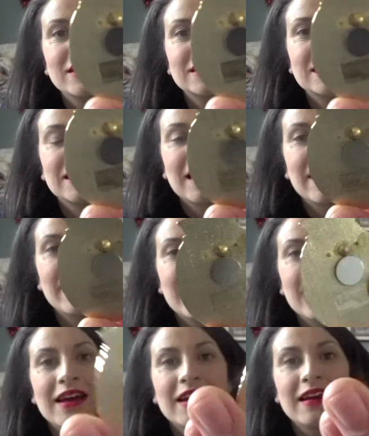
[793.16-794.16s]
can see that
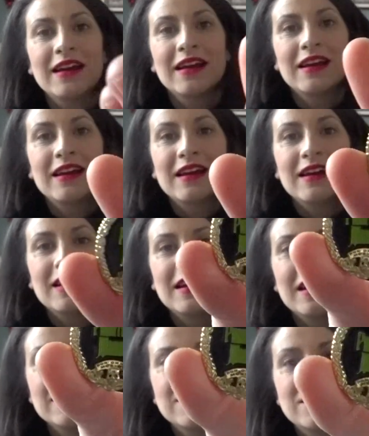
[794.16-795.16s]
there.
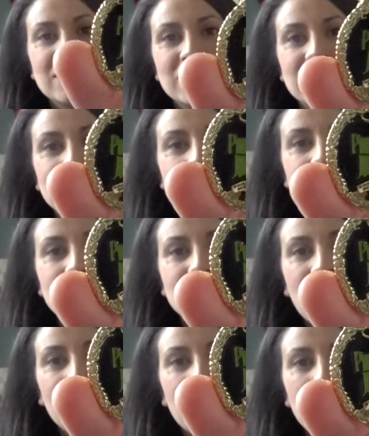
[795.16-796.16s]
It's
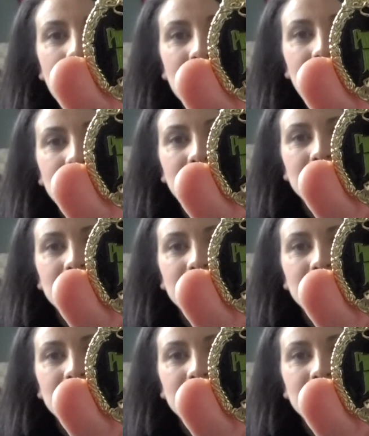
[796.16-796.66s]
Phantom Manor.